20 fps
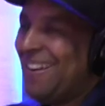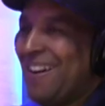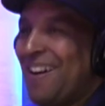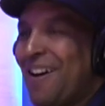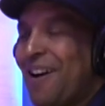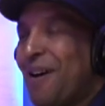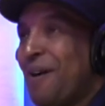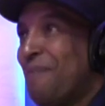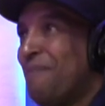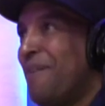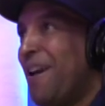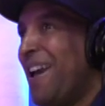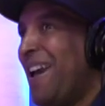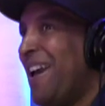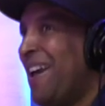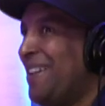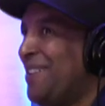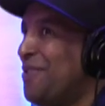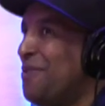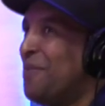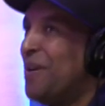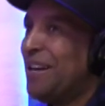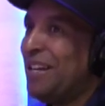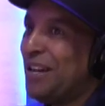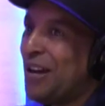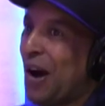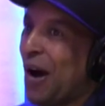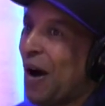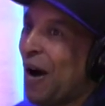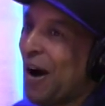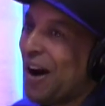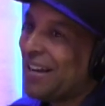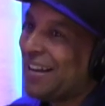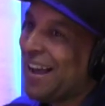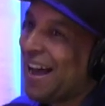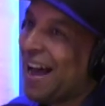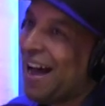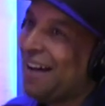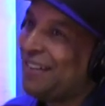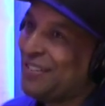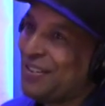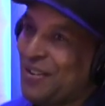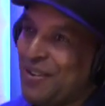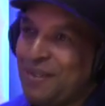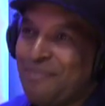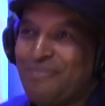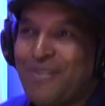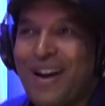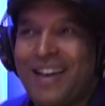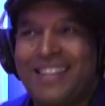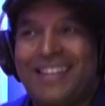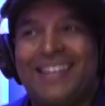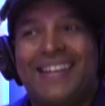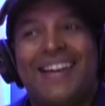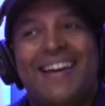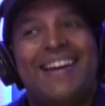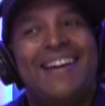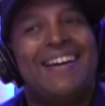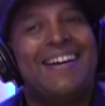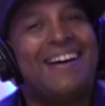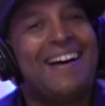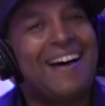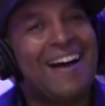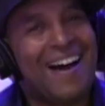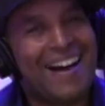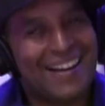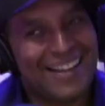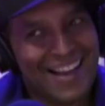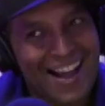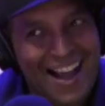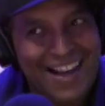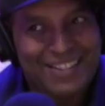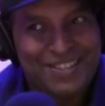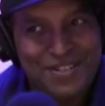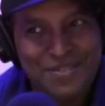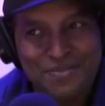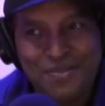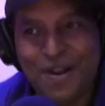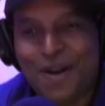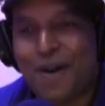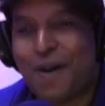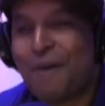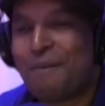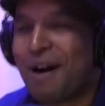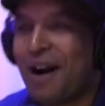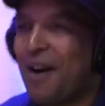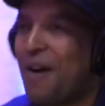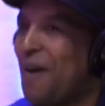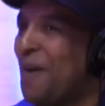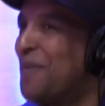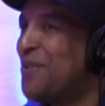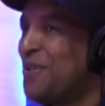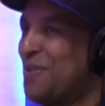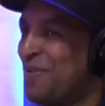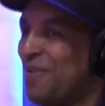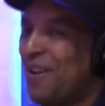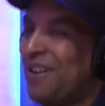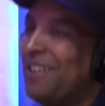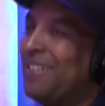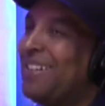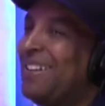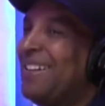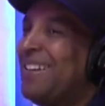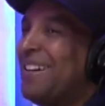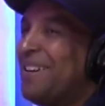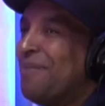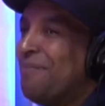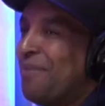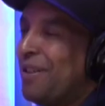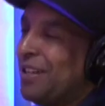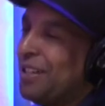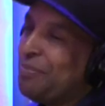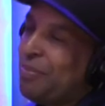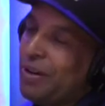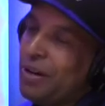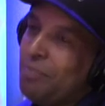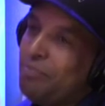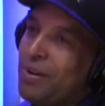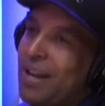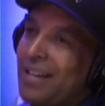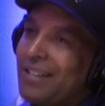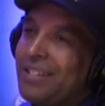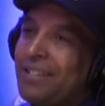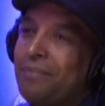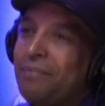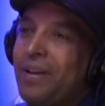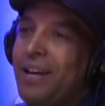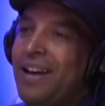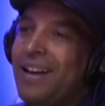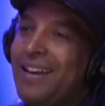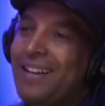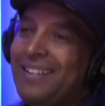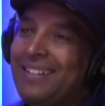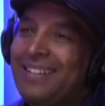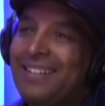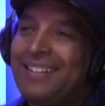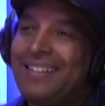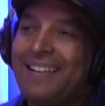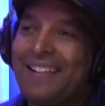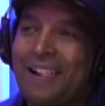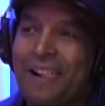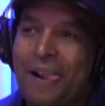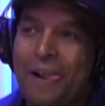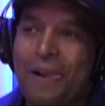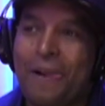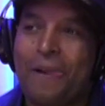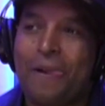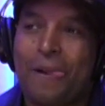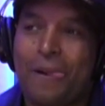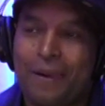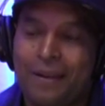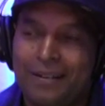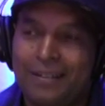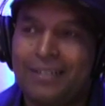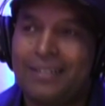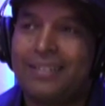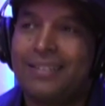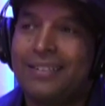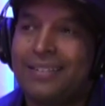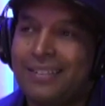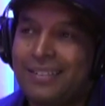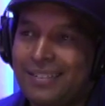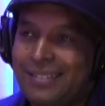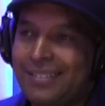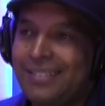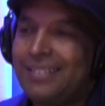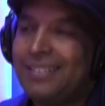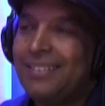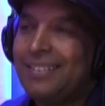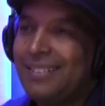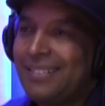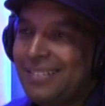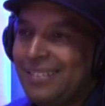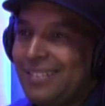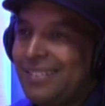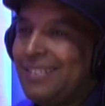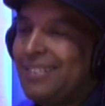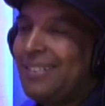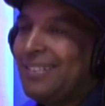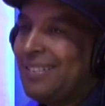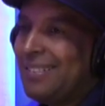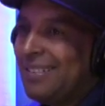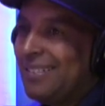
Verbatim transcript: oh man, you went in the archives on the brother. I got you, Rome. I owe you one. But it's I been a blessing, to. man. I bet I dude, I appreciate it. I thank you for